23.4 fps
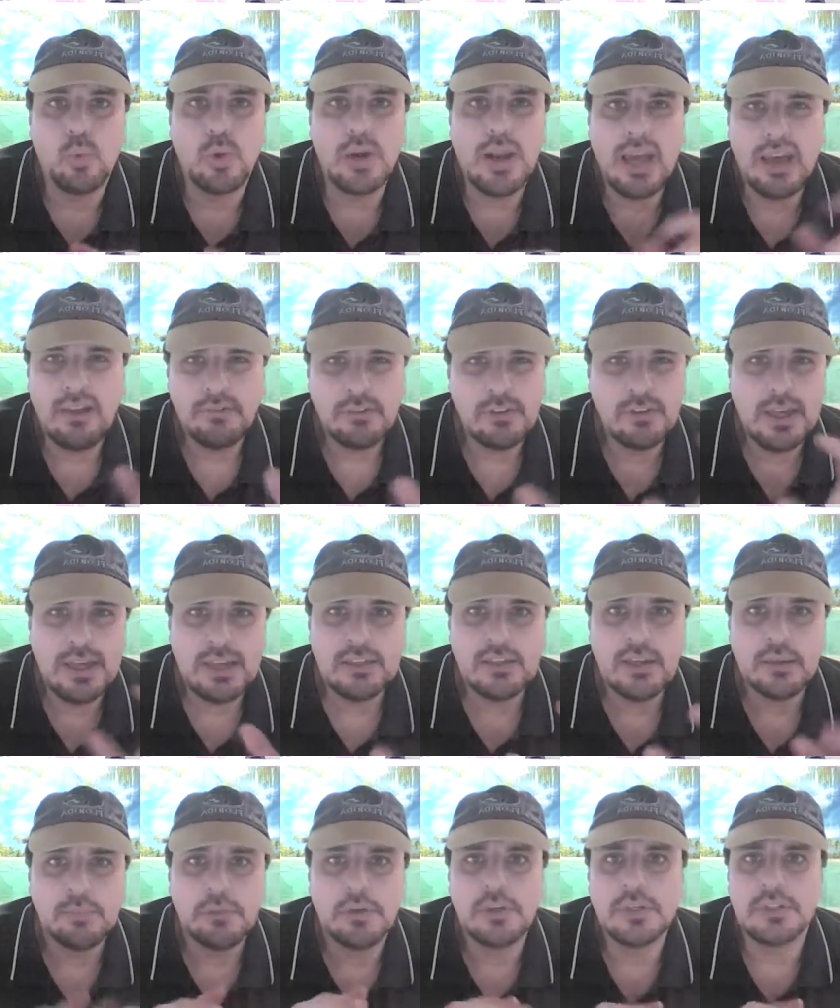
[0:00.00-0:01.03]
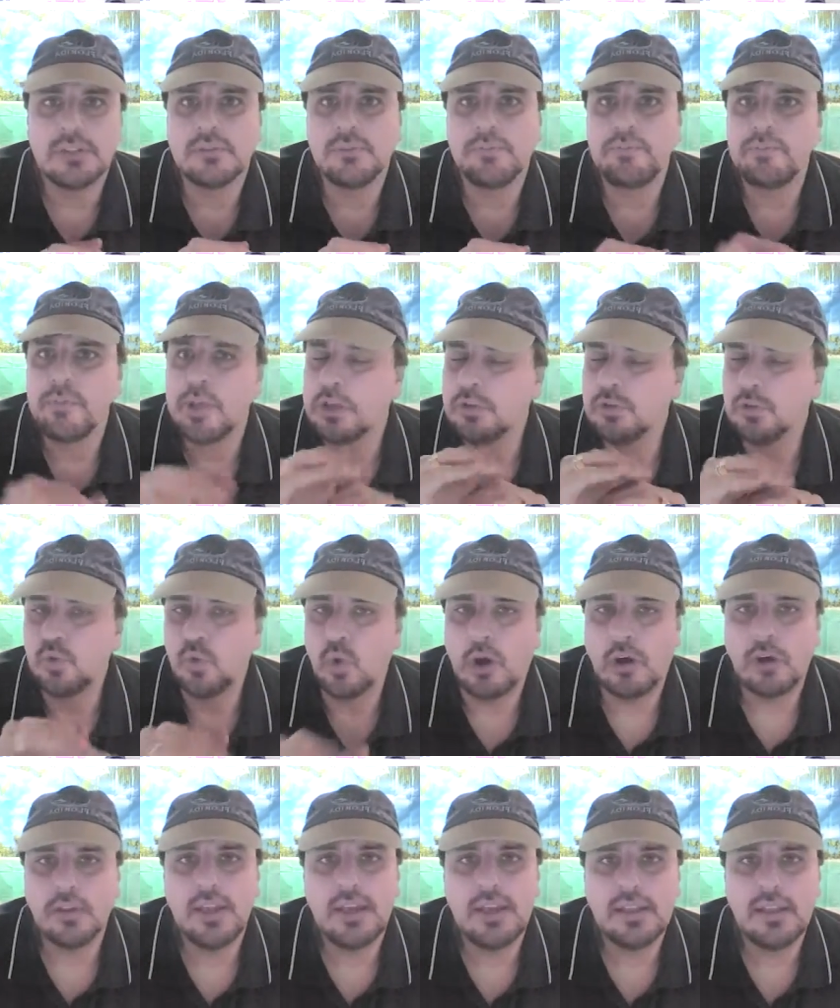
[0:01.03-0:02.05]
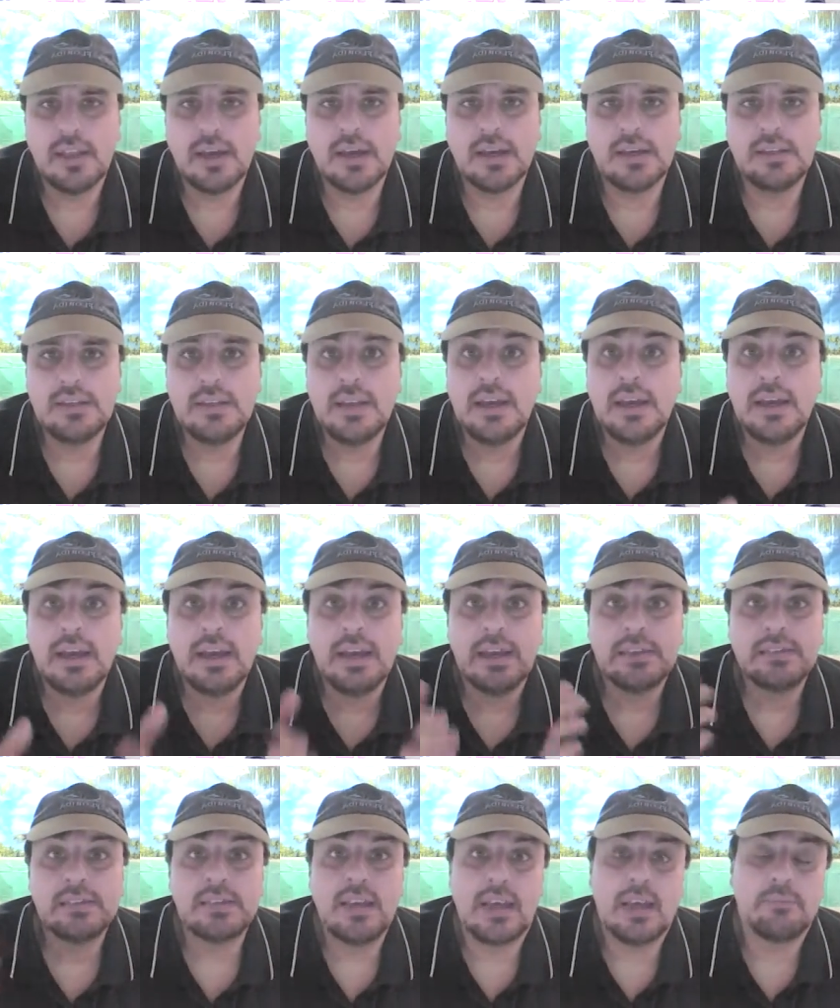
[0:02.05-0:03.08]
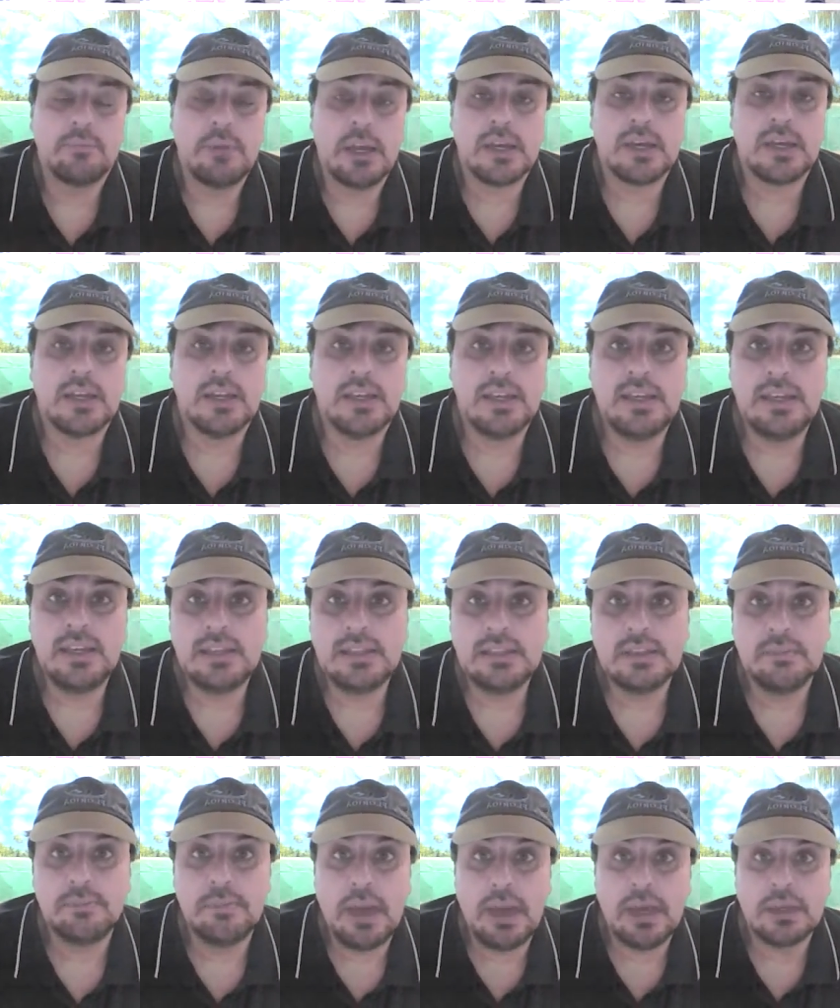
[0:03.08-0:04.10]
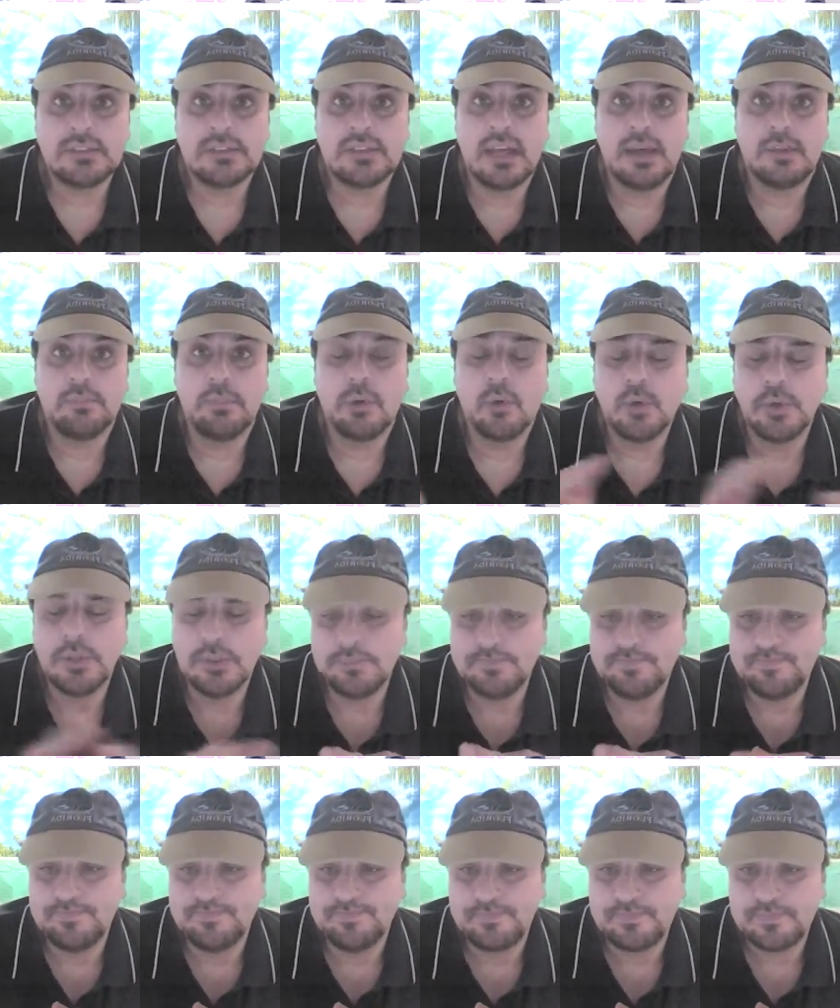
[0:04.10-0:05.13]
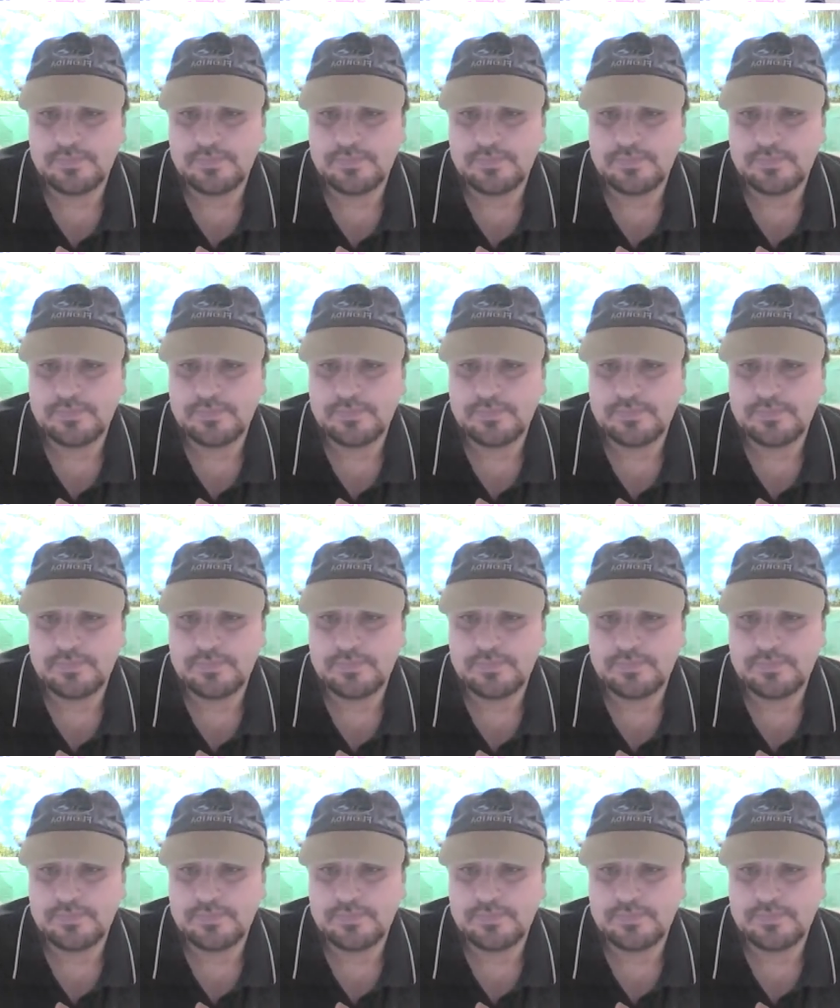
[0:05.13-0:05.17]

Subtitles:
Whatever that number is, draw that line and say, I'm not going to eat past that point.